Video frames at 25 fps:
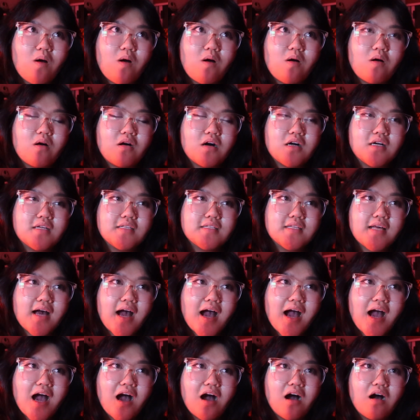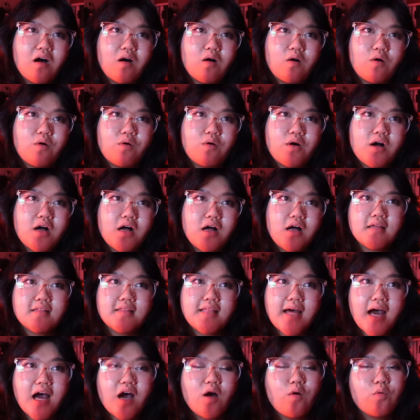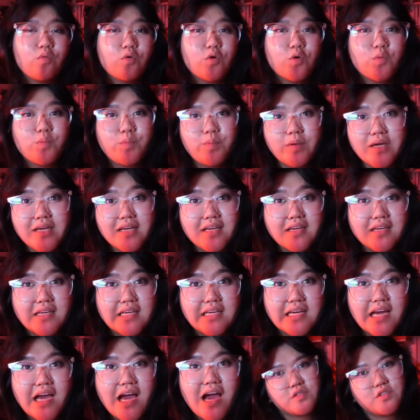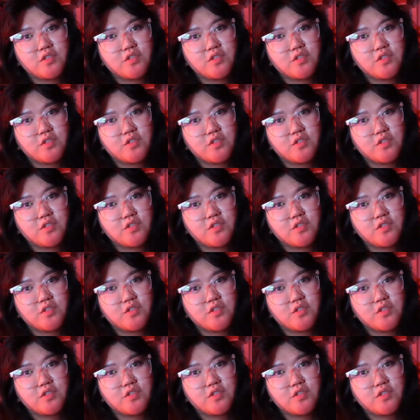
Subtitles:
on how that will be.